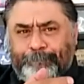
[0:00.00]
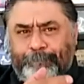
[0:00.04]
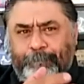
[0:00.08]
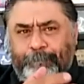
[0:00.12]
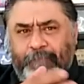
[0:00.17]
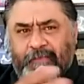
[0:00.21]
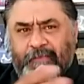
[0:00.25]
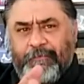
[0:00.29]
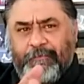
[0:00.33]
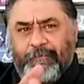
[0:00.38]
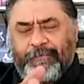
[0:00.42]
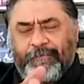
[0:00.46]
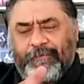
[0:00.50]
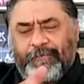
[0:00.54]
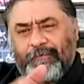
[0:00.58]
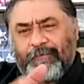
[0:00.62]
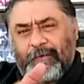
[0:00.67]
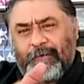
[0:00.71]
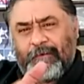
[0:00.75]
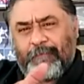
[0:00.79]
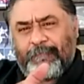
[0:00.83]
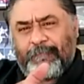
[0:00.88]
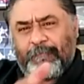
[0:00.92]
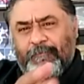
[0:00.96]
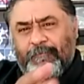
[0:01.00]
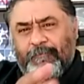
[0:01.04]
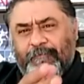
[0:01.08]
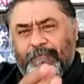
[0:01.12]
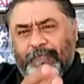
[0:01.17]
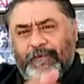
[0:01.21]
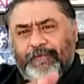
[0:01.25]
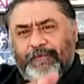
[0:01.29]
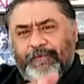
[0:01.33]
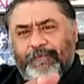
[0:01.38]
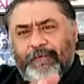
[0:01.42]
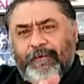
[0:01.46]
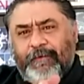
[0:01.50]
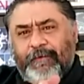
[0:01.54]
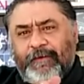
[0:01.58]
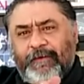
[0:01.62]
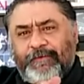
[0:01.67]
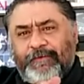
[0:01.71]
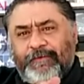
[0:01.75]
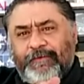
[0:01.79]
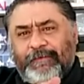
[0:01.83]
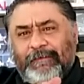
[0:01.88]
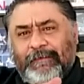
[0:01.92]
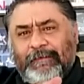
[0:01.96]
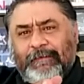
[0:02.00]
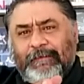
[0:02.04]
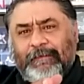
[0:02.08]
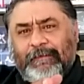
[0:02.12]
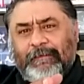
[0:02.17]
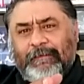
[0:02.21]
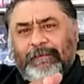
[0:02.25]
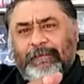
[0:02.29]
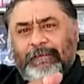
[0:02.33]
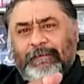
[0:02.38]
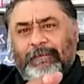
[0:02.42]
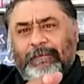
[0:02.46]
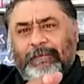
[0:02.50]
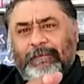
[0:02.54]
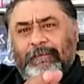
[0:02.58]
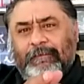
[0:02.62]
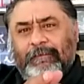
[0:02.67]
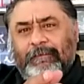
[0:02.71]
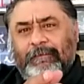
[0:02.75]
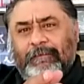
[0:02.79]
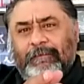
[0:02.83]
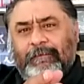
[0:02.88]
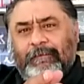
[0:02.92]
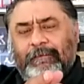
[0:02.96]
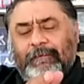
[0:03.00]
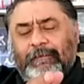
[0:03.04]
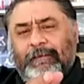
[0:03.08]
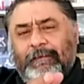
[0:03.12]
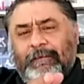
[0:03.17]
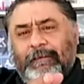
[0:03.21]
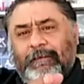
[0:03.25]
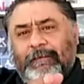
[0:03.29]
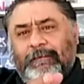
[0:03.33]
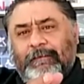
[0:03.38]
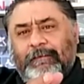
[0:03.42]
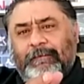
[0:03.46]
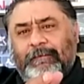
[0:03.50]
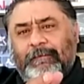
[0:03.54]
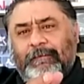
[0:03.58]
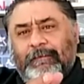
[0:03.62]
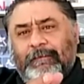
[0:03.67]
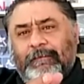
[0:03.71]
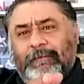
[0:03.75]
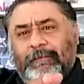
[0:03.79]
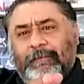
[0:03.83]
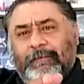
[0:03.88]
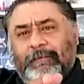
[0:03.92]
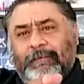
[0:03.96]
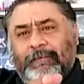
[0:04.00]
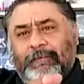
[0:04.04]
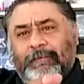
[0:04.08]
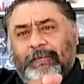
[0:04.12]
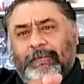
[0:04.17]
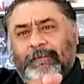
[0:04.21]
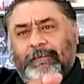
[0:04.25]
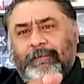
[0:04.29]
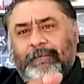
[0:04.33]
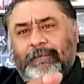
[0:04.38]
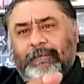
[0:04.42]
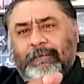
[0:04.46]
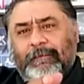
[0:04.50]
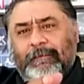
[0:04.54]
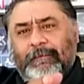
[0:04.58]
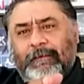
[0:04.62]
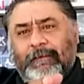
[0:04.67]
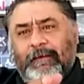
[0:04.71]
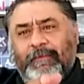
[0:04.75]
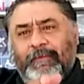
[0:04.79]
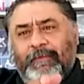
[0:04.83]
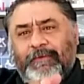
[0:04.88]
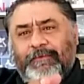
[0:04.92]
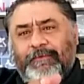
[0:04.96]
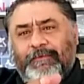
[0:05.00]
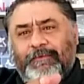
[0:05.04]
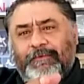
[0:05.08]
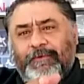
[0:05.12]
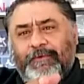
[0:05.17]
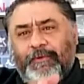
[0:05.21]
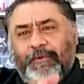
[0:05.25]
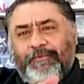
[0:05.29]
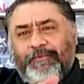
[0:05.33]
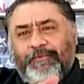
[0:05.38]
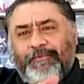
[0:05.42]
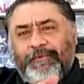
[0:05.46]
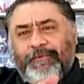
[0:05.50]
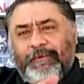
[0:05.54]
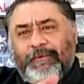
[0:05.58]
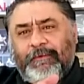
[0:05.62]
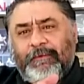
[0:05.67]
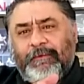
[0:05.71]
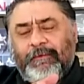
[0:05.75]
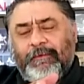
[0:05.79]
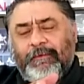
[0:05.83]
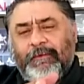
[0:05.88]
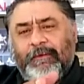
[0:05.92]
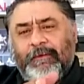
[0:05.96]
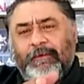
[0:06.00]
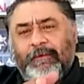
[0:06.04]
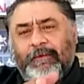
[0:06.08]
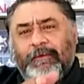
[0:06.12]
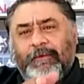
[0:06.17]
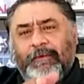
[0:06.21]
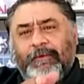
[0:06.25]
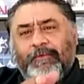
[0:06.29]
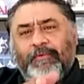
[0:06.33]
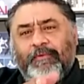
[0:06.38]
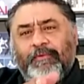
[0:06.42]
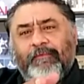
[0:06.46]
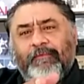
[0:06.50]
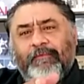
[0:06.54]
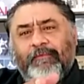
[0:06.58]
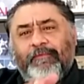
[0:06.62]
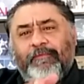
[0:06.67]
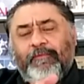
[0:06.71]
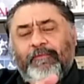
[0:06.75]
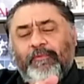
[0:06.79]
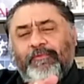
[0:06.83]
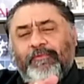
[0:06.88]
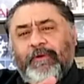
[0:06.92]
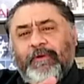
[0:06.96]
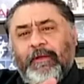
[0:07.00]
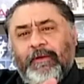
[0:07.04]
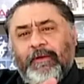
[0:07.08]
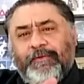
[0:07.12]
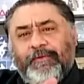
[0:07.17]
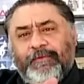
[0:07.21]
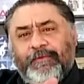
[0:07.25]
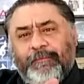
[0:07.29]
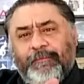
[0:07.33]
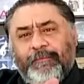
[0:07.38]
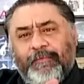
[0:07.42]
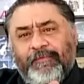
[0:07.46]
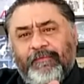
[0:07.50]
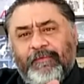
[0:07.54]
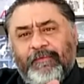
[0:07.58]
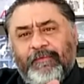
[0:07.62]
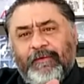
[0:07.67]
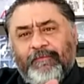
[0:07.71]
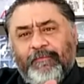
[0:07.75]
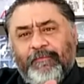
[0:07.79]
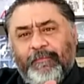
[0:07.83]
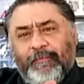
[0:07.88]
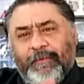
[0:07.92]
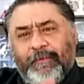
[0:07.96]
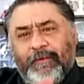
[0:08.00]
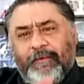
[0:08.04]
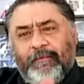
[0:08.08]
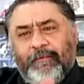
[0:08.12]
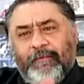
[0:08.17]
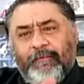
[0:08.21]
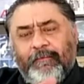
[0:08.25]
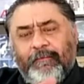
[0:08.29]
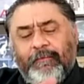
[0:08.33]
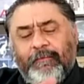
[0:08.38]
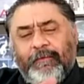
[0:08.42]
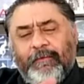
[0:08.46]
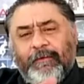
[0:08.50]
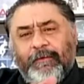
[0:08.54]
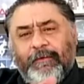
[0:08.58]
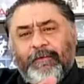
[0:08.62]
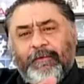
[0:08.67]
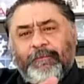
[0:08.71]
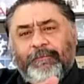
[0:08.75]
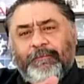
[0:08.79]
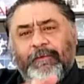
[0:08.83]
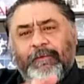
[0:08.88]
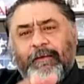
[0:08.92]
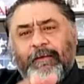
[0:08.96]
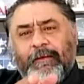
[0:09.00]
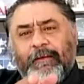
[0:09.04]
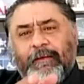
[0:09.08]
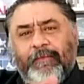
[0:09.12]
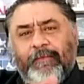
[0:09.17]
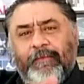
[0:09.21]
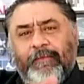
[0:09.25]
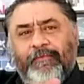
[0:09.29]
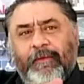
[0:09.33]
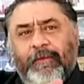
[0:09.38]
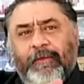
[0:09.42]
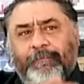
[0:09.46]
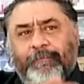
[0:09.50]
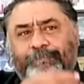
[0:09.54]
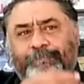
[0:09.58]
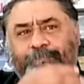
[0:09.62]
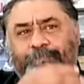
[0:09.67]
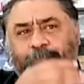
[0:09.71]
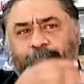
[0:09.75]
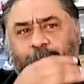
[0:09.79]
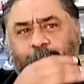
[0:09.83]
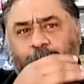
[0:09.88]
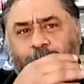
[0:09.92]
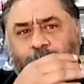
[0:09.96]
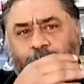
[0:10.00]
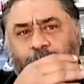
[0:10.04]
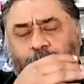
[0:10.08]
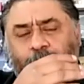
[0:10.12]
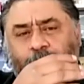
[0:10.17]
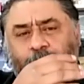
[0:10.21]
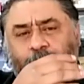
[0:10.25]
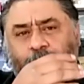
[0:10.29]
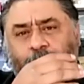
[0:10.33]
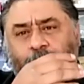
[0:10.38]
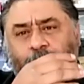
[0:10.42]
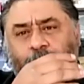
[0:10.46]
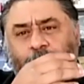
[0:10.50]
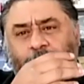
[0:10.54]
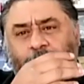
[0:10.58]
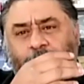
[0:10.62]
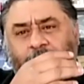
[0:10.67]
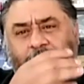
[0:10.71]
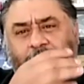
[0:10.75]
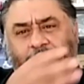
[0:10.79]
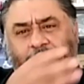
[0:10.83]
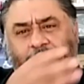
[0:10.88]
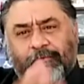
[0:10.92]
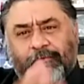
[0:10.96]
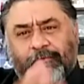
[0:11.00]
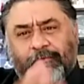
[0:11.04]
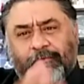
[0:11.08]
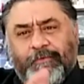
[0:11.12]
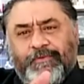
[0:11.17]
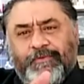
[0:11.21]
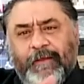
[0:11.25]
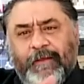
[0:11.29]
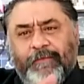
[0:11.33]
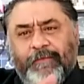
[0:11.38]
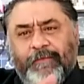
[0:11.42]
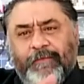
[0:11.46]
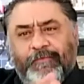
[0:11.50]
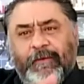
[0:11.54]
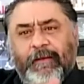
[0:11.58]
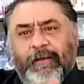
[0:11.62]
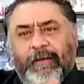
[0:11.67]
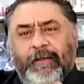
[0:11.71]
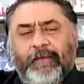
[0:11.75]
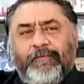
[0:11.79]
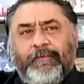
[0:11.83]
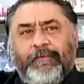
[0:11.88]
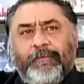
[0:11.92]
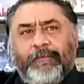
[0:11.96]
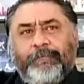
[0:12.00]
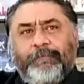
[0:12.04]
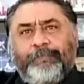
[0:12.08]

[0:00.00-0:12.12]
from the French Federation, that I've been chosen to have a full scholarship or something, you know, at INSEP. And I took a chance and I left.